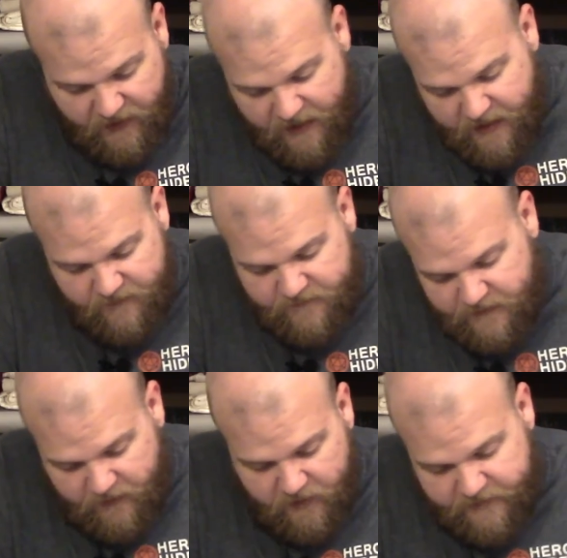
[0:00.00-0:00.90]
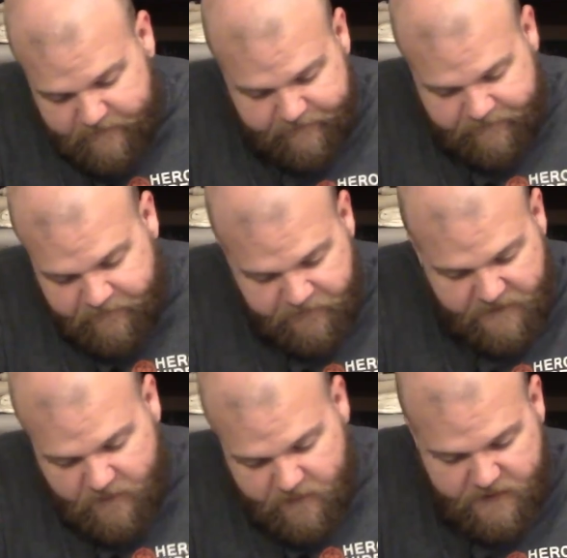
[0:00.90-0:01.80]
And you know what?
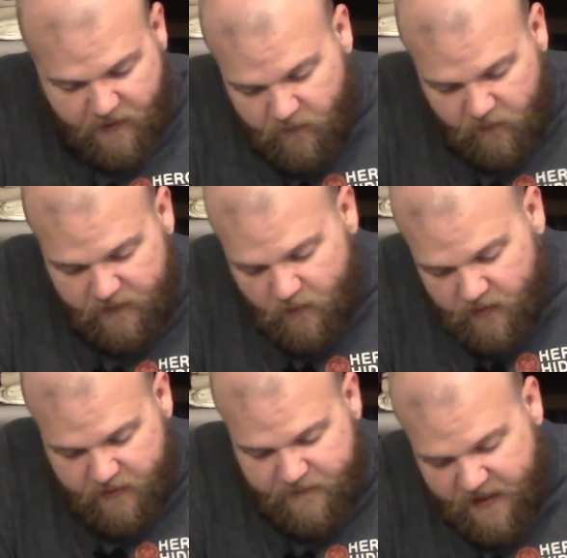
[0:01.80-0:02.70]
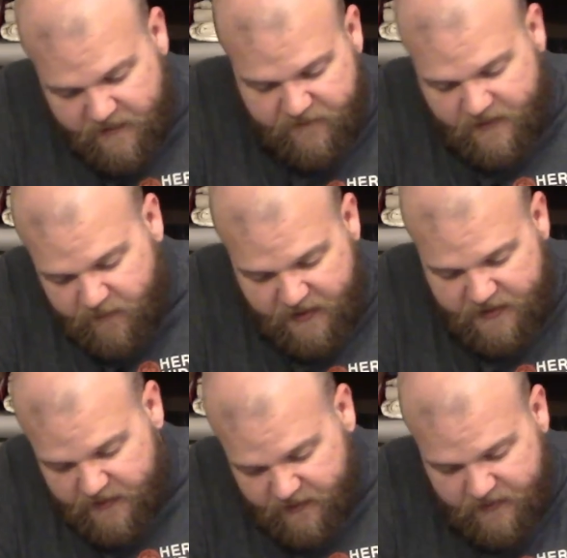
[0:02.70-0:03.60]
You are totally welcome to have that
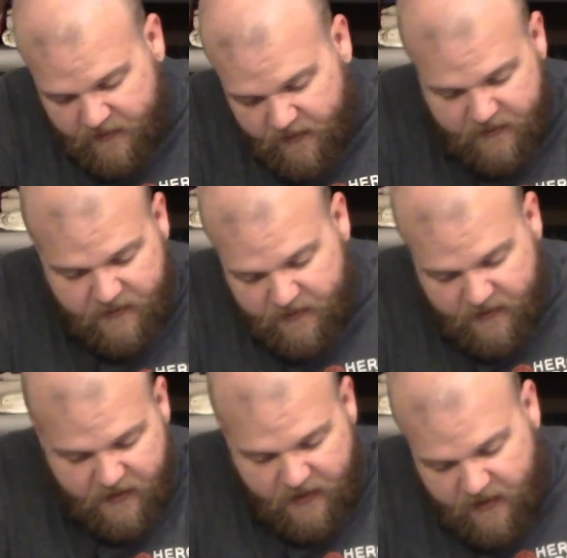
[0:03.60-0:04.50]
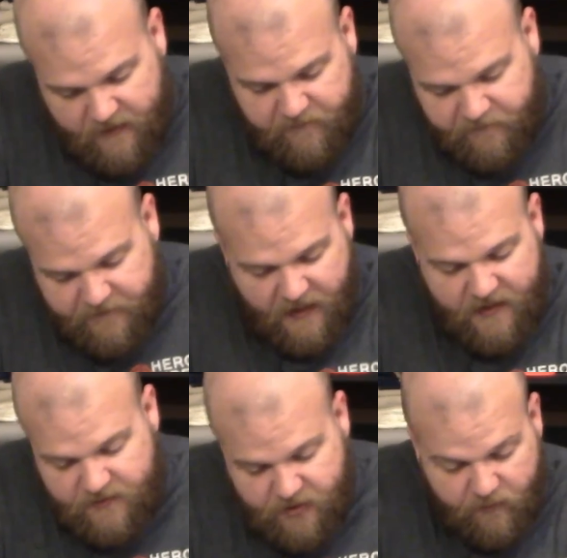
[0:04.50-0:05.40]
opinion.
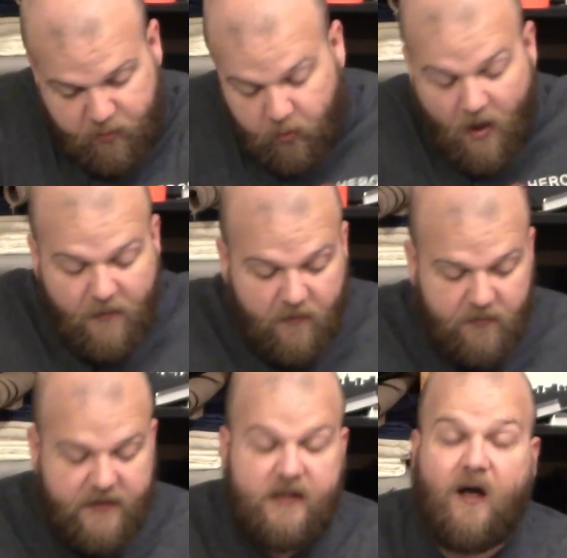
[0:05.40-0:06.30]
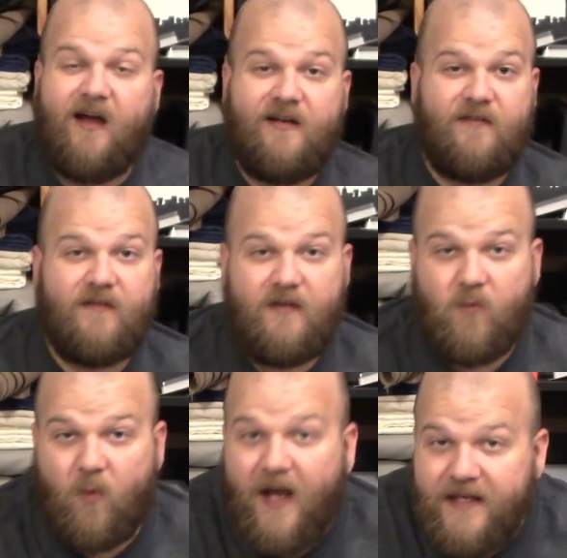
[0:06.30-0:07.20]
And you're probably honestly
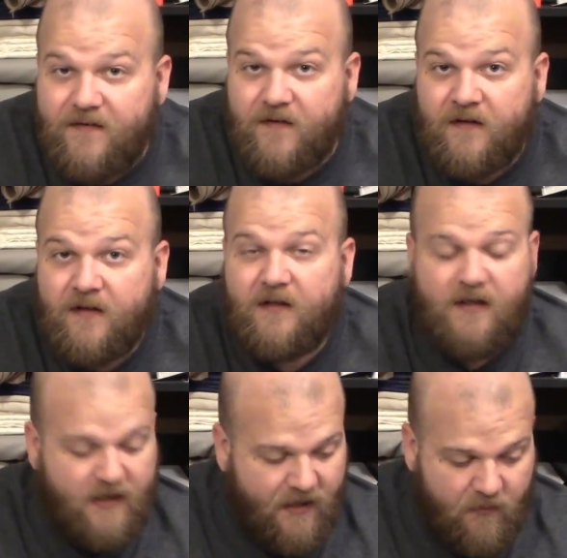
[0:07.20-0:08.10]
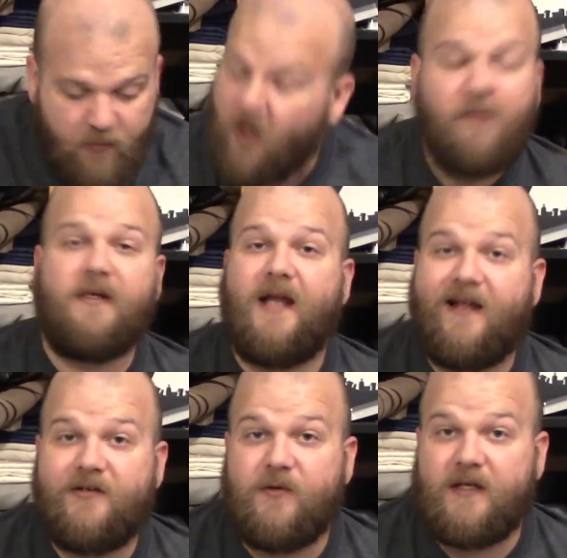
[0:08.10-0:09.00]
right. I'm probably
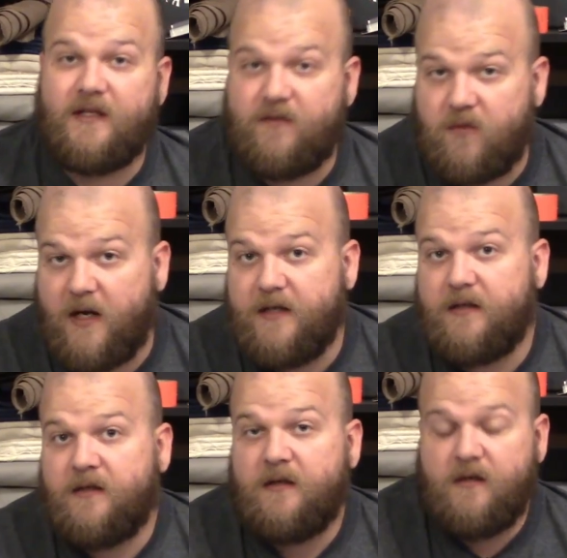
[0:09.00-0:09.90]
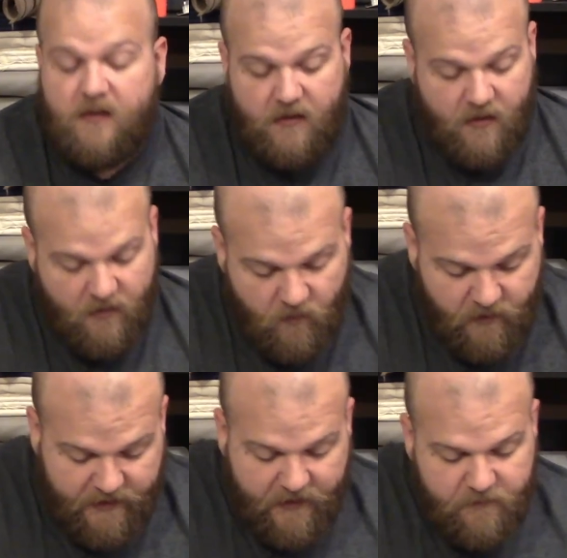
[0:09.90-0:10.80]
not doing this right.
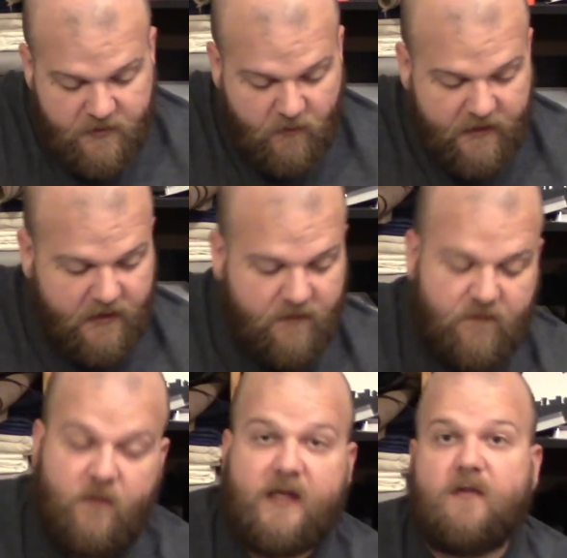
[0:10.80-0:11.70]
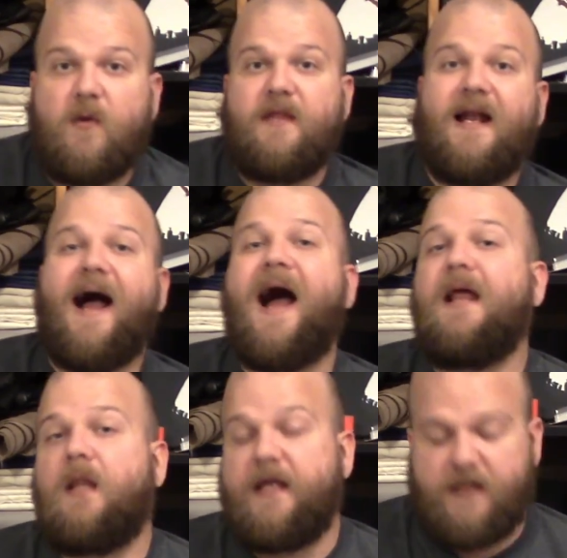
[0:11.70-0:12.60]
What I am doing is doing it the way that I
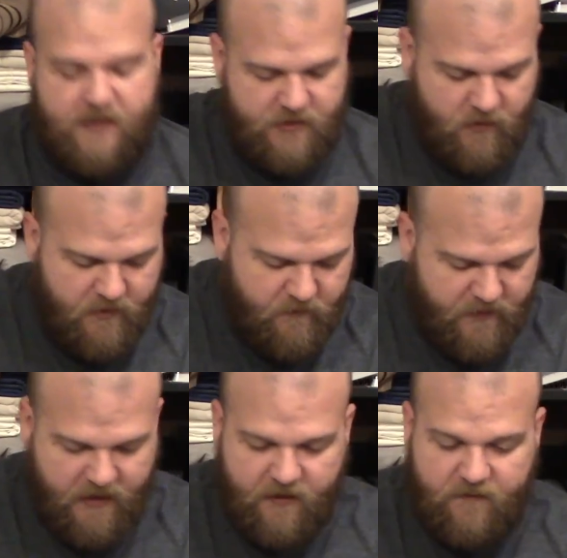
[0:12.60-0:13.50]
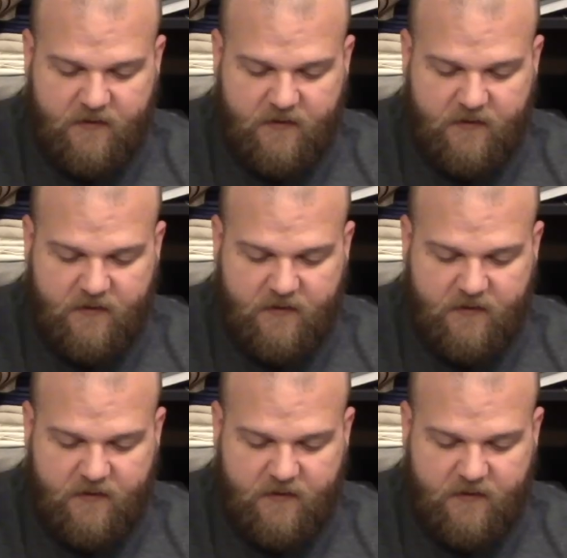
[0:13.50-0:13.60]
like to do it because